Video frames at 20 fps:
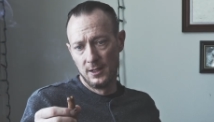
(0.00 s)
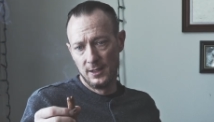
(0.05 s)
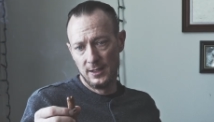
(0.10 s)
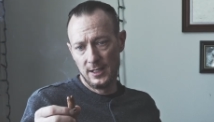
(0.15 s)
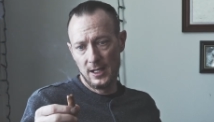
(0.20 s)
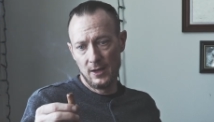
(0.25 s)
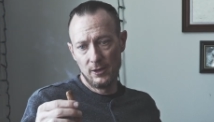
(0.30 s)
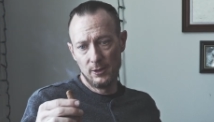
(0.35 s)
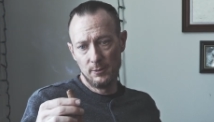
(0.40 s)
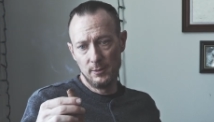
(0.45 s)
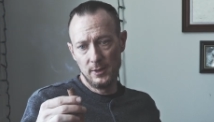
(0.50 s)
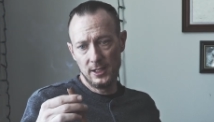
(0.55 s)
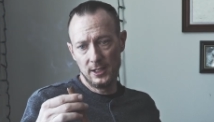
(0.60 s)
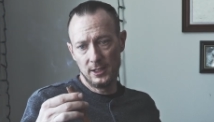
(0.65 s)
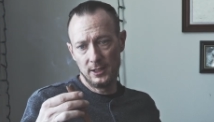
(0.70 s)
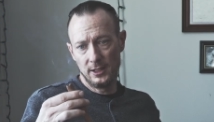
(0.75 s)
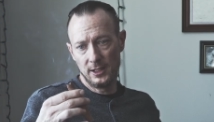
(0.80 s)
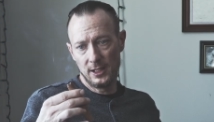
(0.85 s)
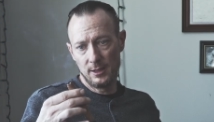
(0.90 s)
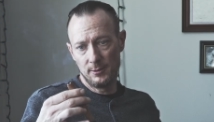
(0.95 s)
Now,
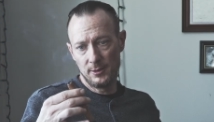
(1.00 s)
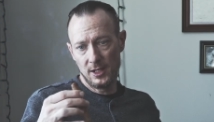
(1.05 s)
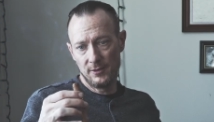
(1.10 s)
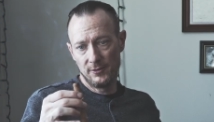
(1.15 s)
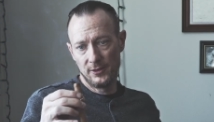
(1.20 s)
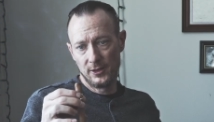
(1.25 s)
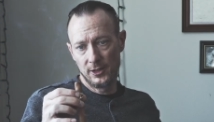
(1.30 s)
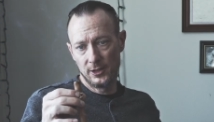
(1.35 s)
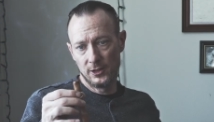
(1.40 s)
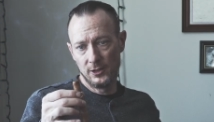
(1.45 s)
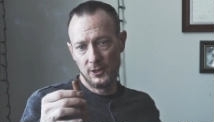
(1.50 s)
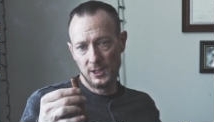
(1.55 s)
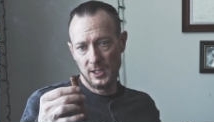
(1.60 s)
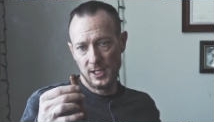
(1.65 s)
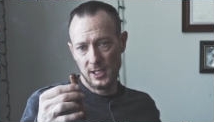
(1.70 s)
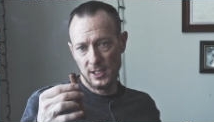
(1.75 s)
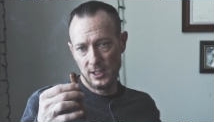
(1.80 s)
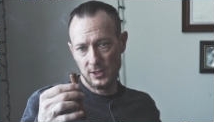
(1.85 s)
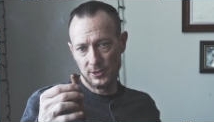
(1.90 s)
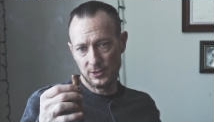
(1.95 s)
admittedly, I'm not very good
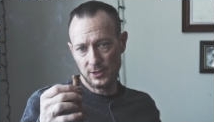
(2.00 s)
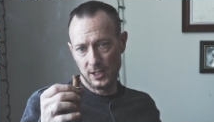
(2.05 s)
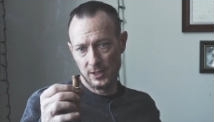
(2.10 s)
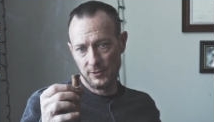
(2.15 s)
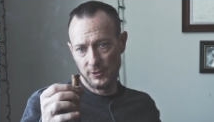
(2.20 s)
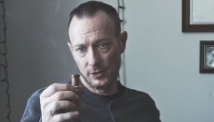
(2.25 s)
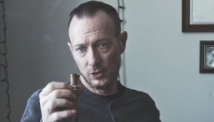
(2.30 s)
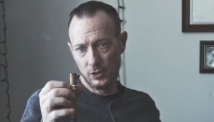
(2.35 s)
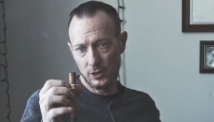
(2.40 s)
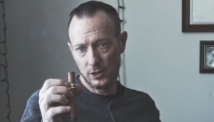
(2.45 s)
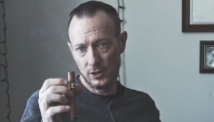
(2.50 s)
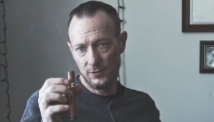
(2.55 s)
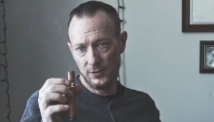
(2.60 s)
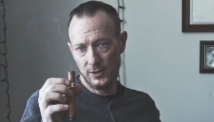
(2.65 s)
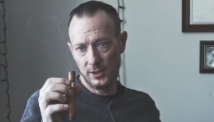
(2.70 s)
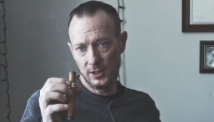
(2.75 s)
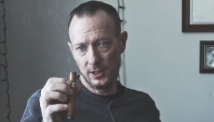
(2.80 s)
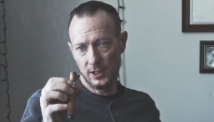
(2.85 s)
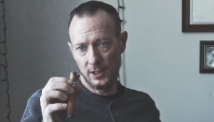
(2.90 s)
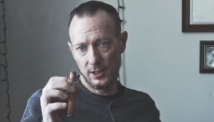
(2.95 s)
at it. It's kind of a crooked
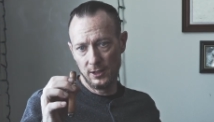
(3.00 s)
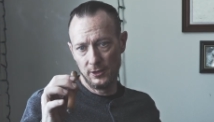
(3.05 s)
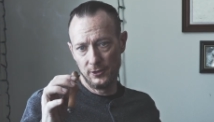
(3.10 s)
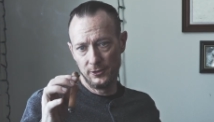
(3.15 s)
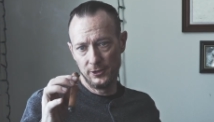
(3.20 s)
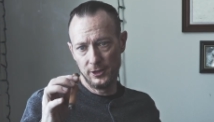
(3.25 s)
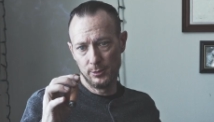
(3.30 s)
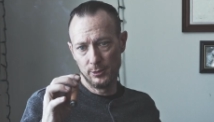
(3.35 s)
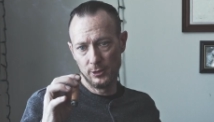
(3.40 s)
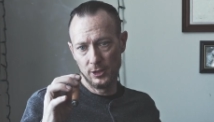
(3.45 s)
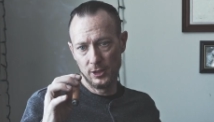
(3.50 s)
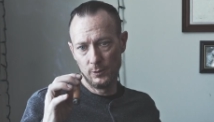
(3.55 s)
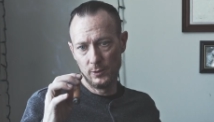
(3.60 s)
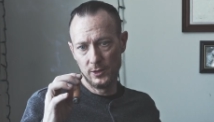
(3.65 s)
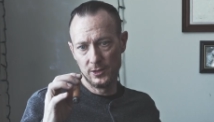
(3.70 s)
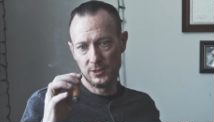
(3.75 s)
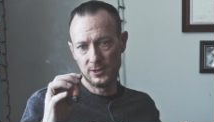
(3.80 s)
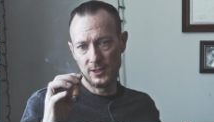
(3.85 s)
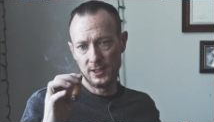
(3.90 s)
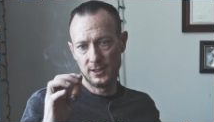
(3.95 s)
V-cut, a little deeper on
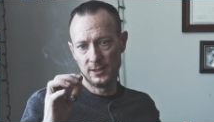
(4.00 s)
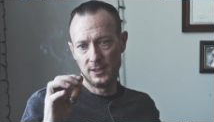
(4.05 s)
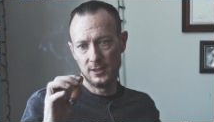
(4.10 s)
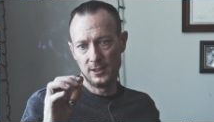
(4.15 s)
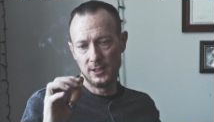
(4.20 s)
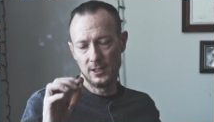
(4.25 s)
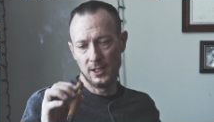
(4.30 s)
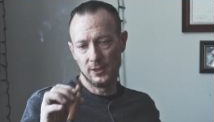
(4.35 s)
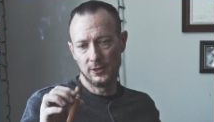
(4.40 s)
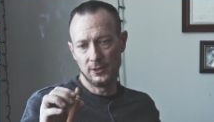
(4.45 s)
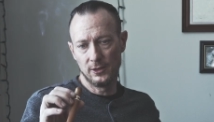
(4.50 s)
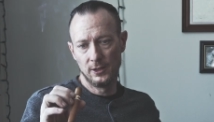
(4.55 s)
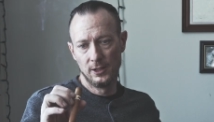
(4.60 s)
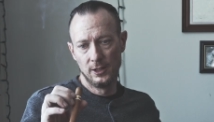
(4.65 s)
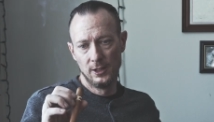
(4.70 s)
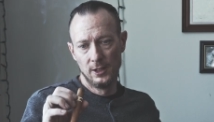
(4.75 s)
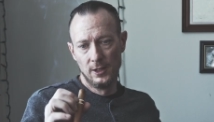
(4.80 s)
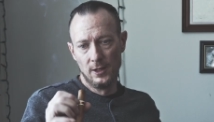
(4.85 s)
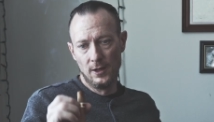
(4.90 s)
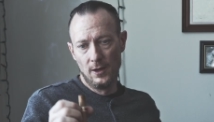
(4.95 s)
one side than the other,
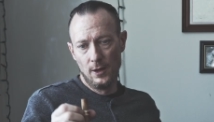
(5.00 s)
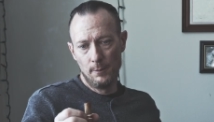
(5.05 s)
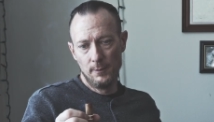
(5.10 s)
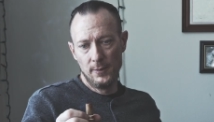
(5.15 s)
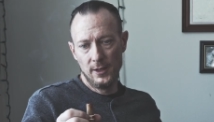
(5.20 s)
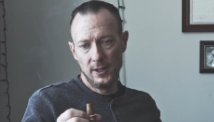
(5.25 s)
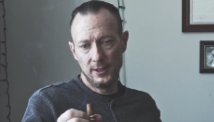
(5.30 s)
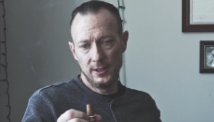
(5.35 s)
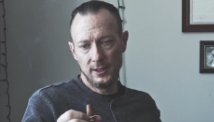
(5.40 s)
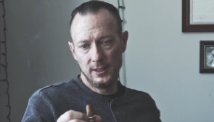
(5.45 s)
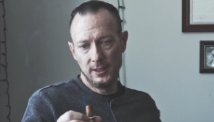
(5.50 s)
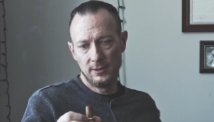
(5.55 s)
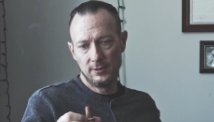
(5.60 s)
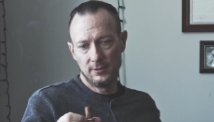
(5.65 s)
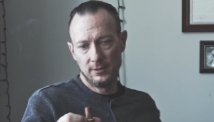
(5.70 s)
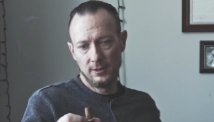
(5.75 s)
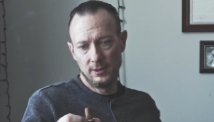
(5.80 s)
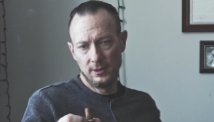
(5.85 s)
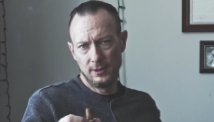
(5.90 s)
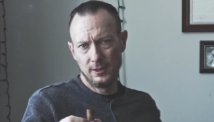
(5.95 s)
but
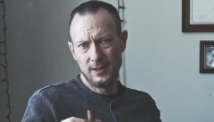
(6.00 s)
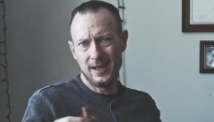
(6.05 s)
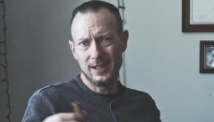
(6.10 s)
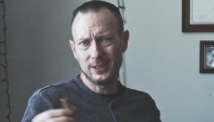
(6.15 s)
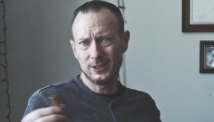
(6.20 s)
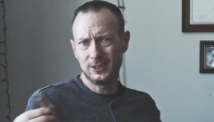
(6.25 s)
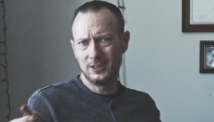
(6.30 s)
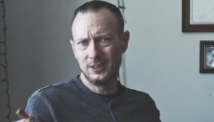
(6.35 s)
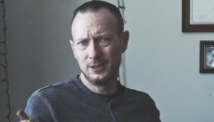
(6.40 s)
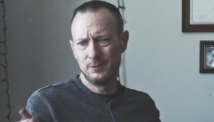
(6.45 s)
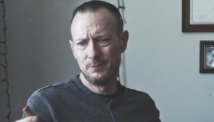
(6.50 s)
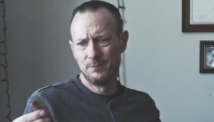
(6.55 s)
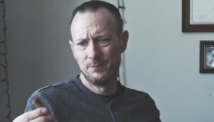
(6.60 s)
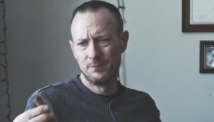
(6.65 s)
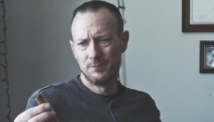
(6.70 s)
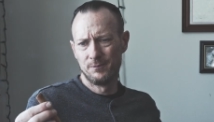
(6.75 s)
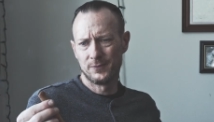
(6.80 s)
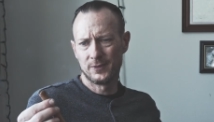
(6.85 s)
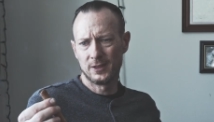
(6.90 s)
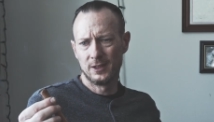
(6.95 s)
it actually
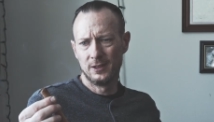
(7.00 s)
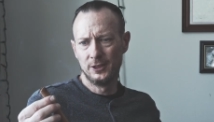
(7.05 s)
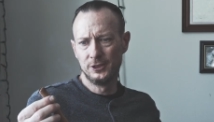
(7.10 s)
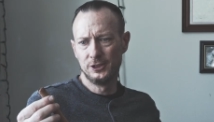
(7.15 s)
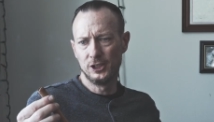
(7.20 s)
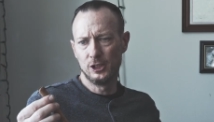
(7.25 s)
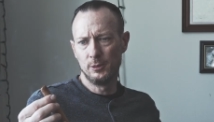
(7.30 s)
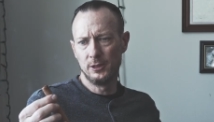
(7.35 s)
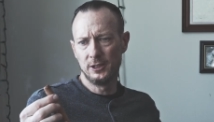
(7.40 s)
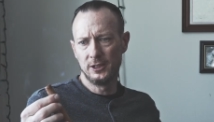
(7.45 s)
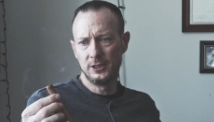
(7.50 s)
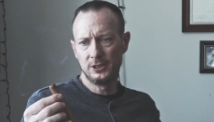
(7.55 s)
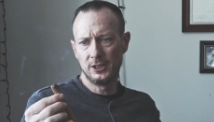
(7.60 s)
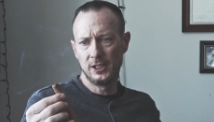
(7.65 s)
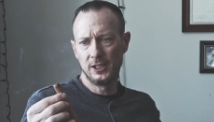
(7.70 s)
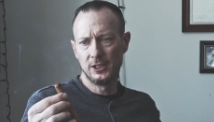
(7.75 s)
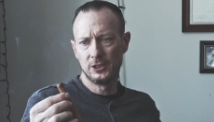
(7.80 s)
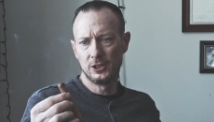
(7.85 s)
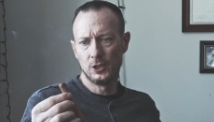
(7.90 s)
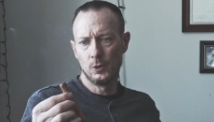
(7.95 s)
legitimately
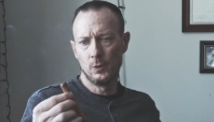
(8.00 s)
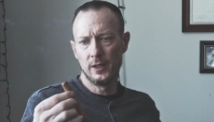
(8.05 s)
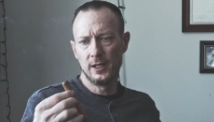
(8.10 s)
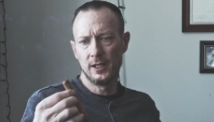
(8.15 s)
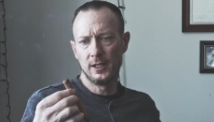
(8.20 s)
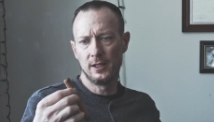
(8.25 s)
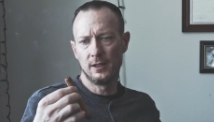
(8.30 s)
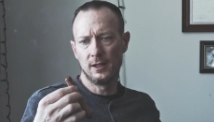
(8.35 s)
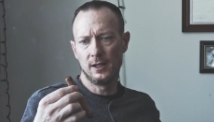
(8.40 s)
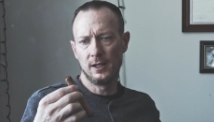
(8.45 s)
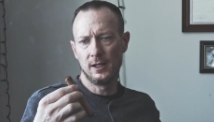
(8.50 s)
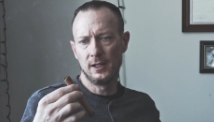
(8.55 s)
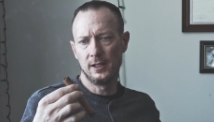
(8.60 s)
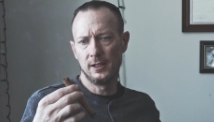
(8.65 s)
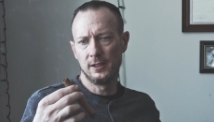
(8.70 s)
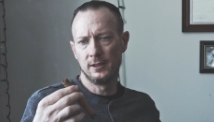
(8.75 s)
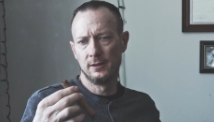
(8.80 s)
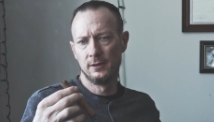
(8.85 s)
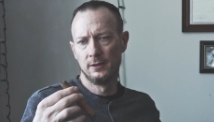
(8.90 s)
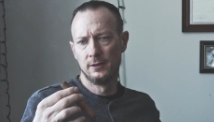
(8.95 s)
changed the way
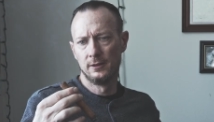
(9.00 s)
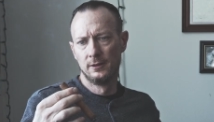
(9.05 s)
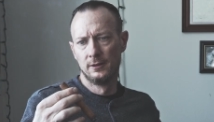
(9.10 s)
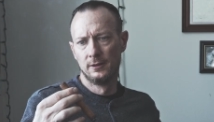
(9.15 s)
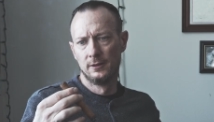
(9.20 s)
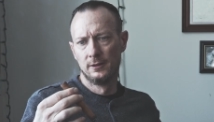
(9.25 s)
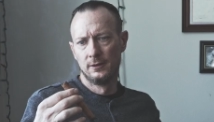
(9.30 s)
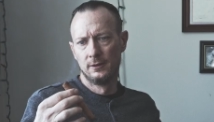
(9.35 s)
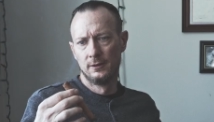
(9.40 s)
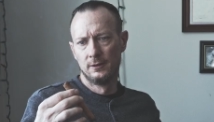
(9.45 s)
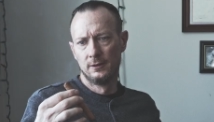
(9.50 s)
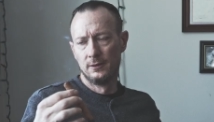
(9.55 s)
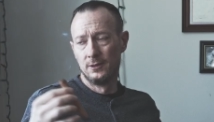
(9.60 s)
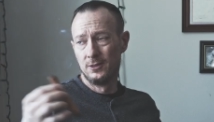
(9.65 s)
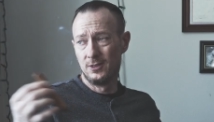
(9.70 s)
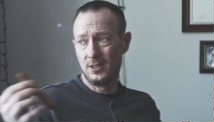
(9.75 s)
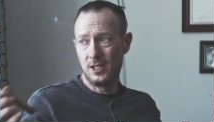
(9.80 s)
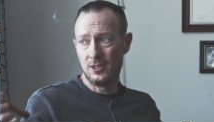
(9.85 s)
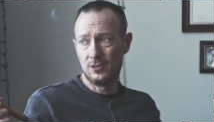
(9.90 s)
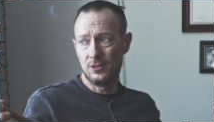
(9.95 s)
I
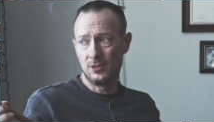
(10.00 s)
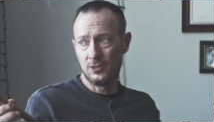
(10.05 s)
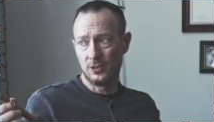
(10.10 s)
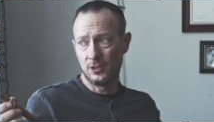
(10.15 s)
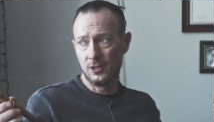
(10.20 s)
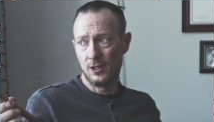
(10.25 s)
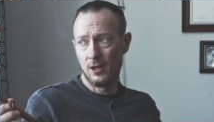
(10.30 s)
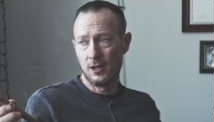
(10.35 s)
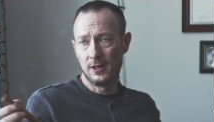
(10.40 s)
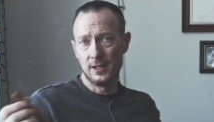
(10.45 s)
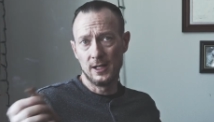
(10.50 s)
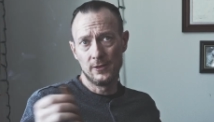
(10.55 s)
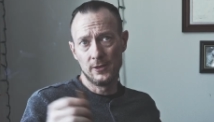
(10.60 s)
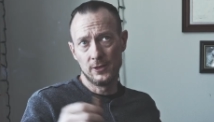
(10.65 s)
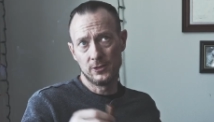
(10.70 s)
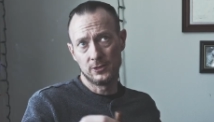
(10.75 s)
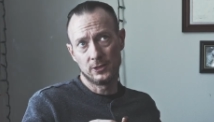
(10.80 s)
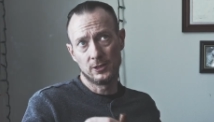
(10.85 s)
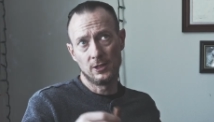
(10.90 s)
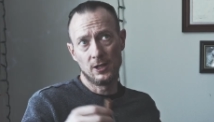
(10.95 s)
taste a cigar. Now,
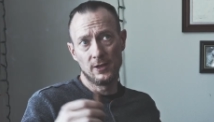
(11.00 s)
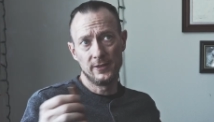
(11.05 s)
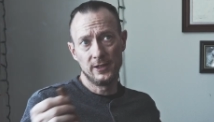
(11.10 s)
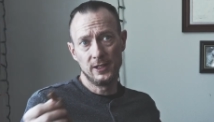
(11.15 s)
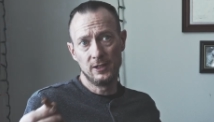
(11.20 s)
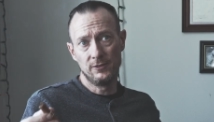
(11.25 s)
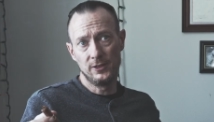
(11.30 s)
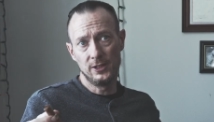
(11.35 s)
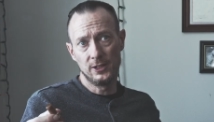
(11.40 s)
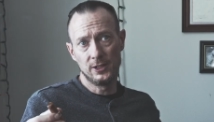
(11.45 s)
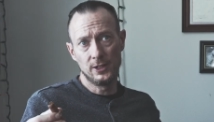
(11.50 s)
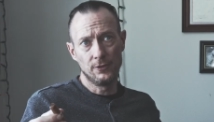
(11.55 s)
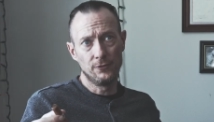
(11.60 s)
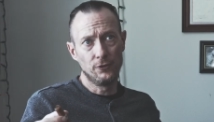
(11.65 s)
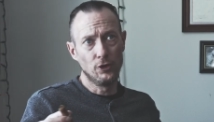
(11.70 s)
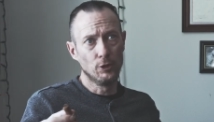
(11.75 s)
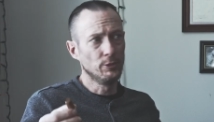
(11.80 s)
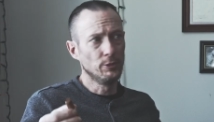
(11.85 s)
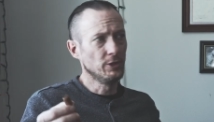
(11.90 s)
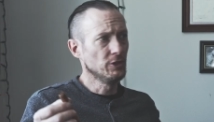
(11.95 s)
the cigar that he V-cut
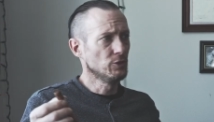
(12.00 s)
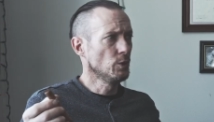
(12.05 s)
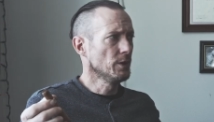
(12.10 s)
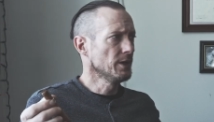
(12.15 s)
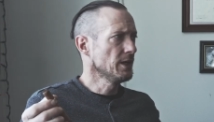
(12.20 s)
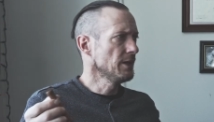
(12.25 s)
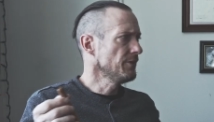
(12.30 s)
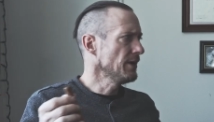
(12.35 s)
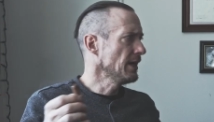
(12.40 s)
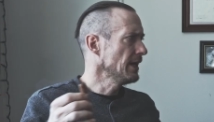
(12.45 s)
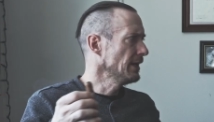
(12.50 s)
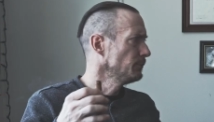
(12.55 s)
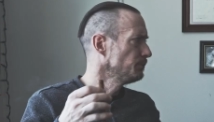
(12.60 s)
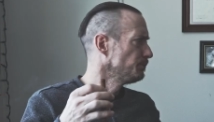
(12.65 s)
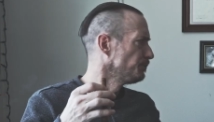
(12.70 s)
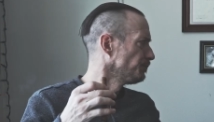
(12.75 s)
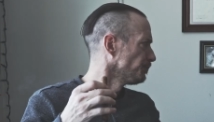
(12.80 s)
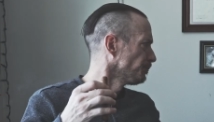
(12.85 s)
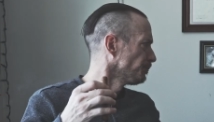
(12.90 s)
for me is one I've had